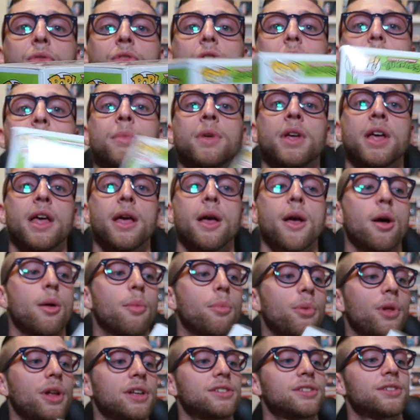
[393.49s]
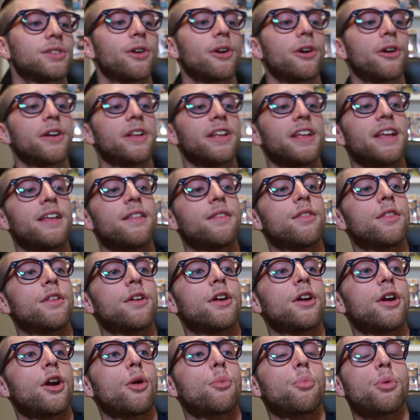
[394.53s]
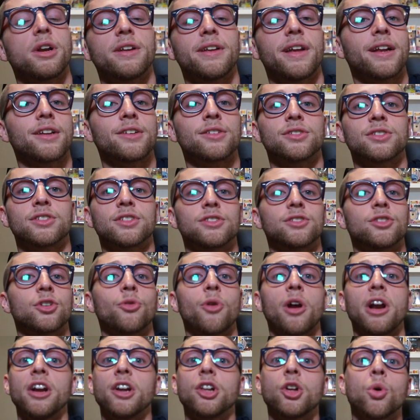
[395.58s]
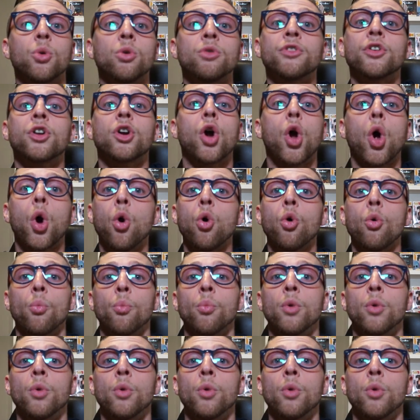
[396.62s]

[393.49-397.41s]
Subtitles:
them. Plus, they're already in their protectors because they're ready to go in their home.